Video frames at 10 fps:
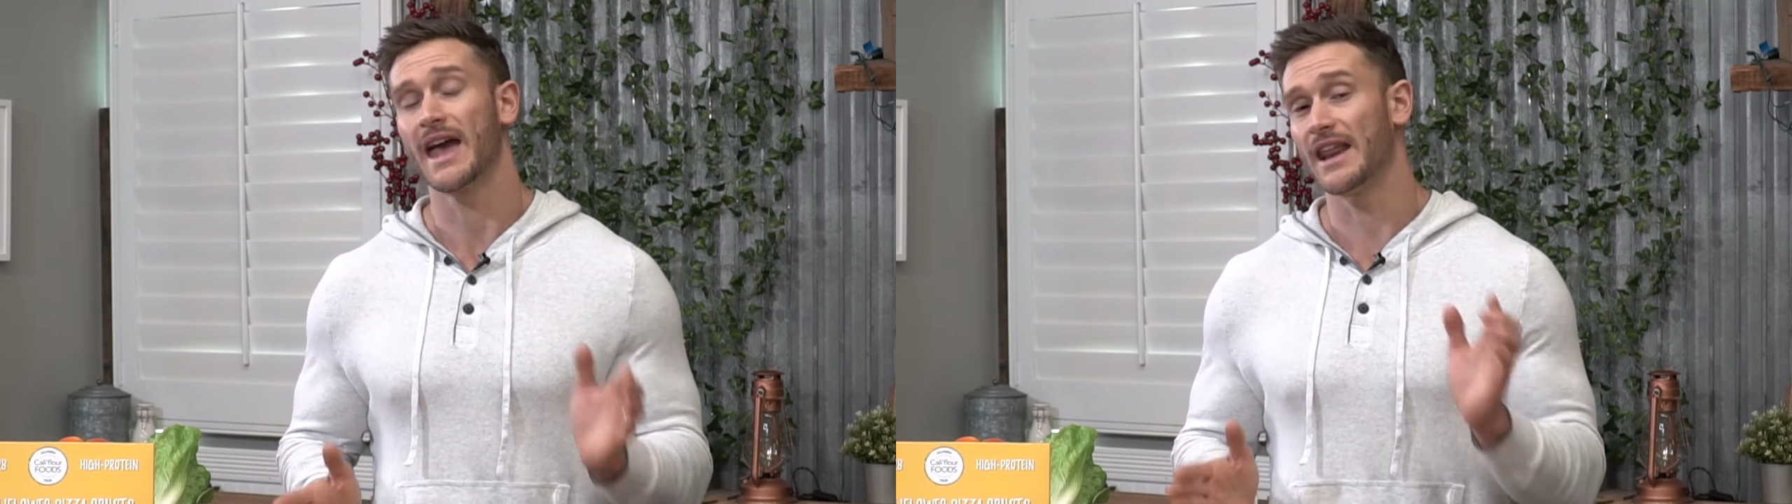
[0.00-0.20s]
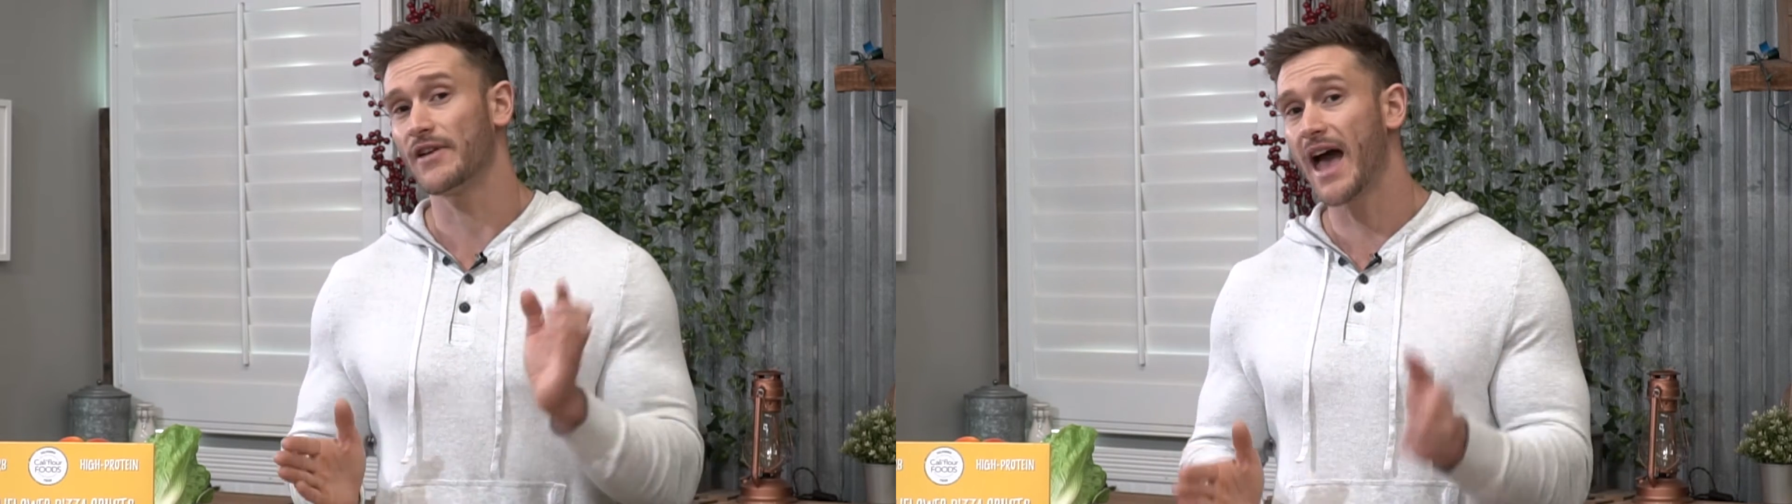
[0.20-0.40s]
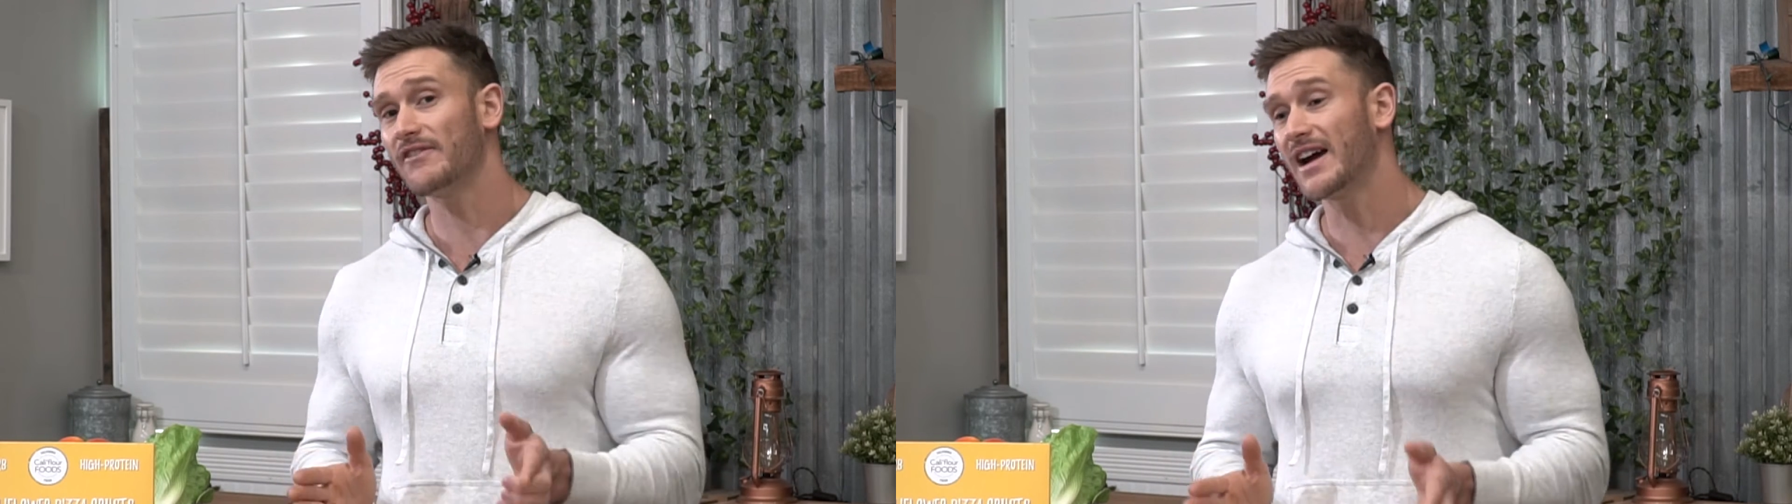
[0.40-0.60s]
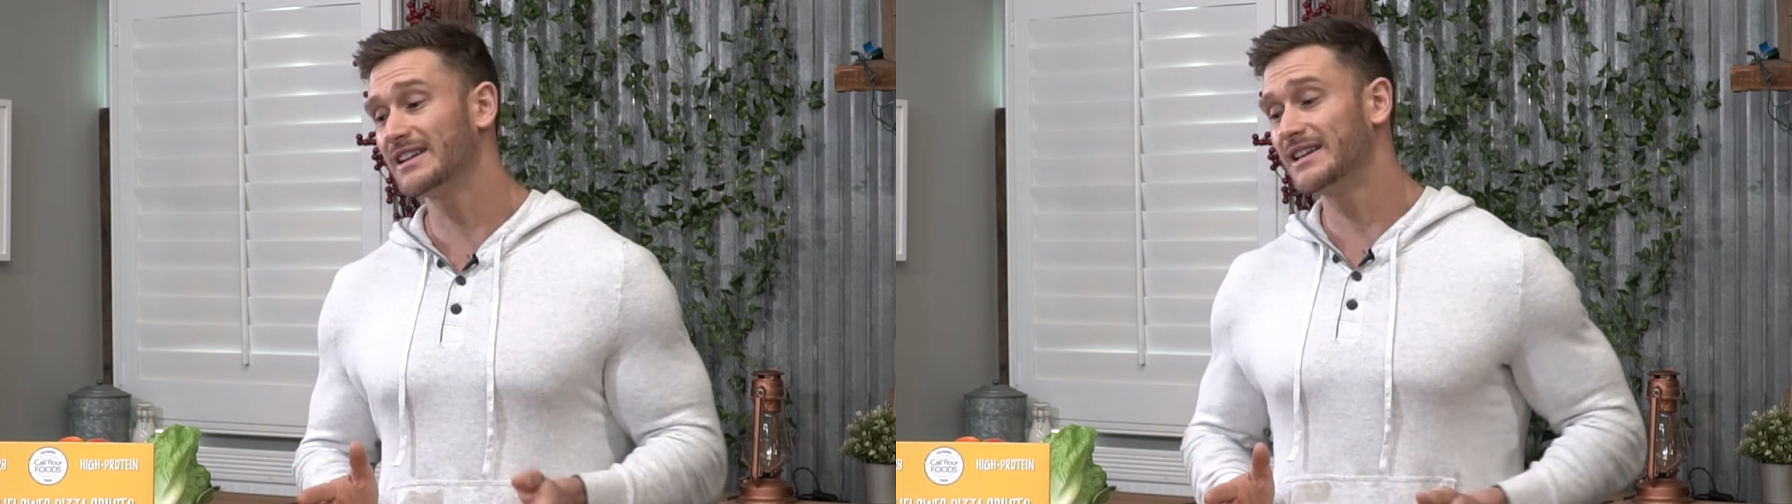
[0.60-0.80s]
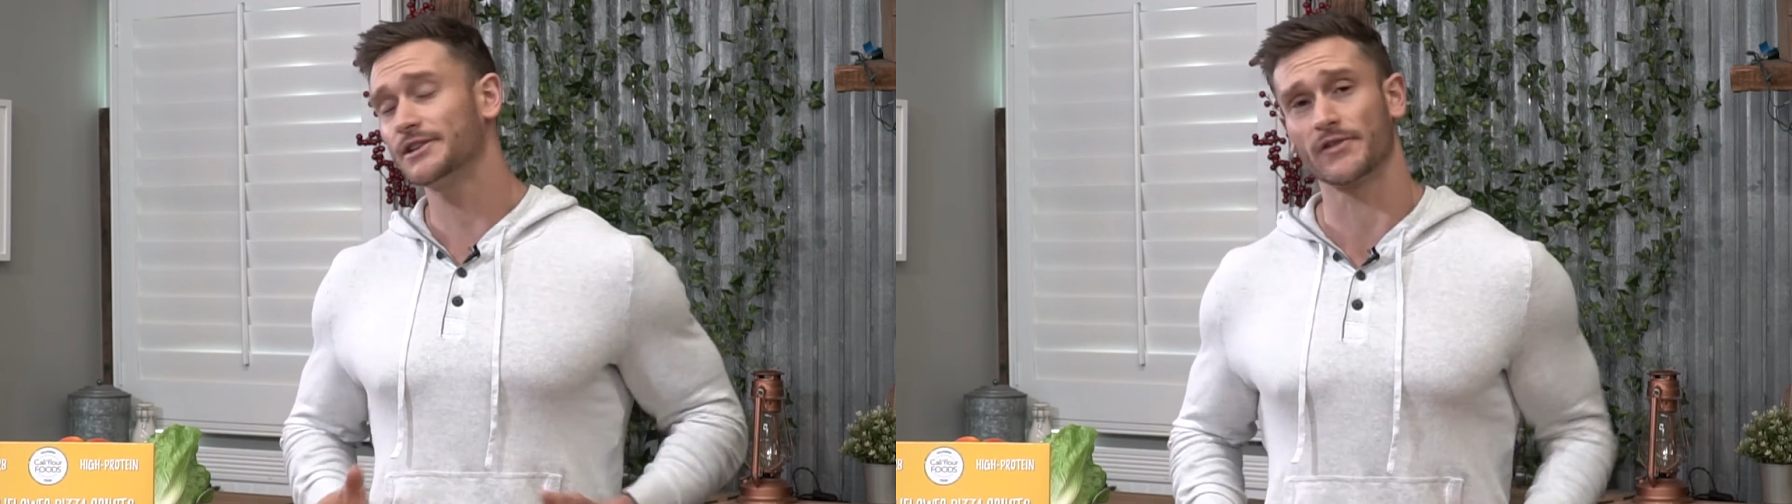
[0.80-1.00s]
and if you have
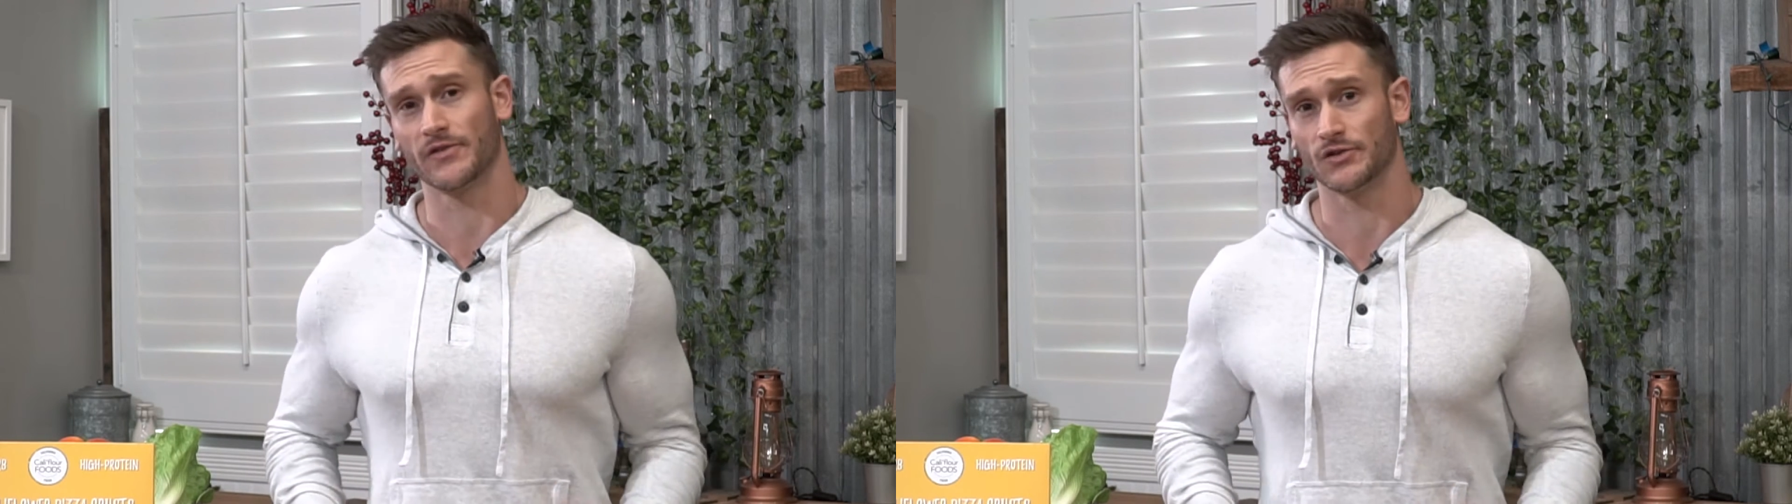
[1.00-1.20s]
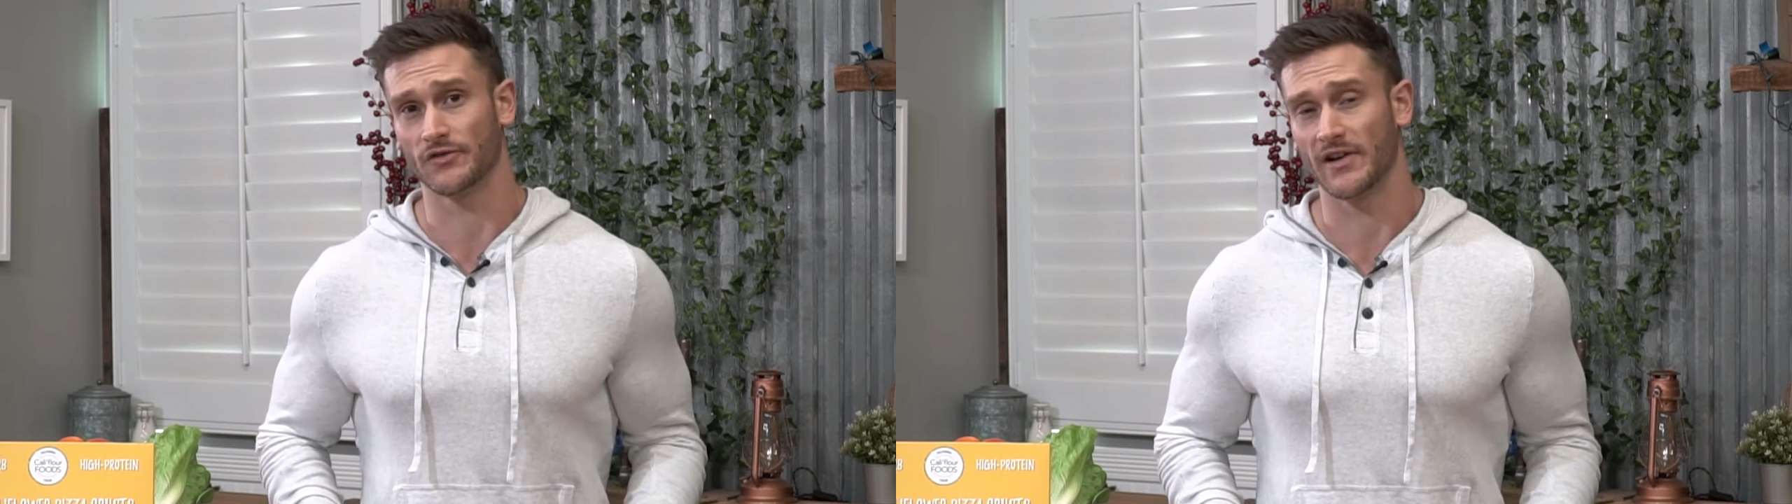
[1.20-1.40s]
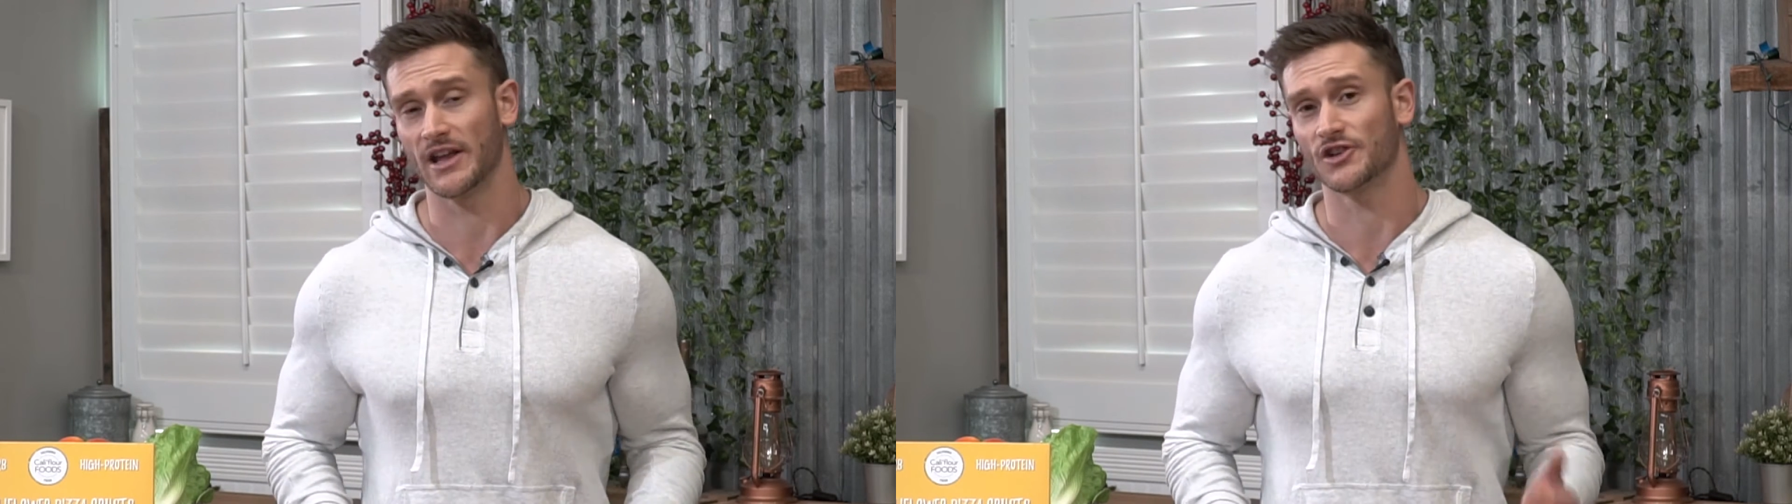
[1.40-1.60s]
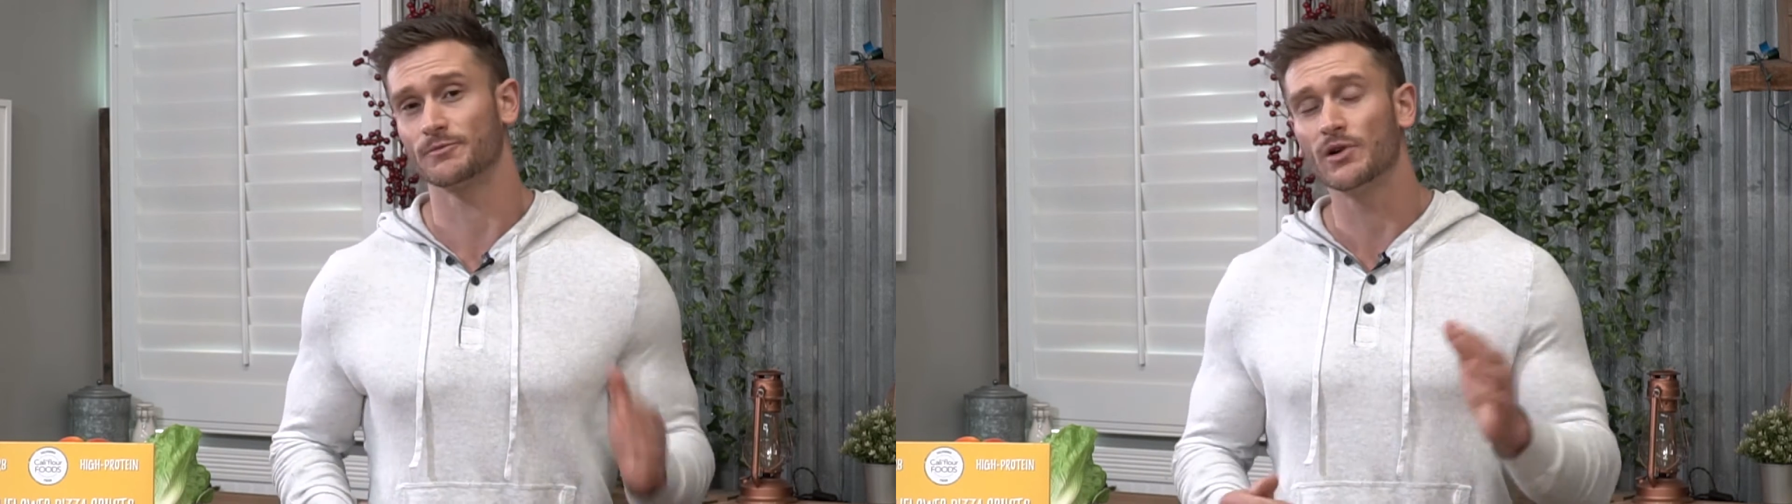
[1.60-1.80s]
ideas for future videos,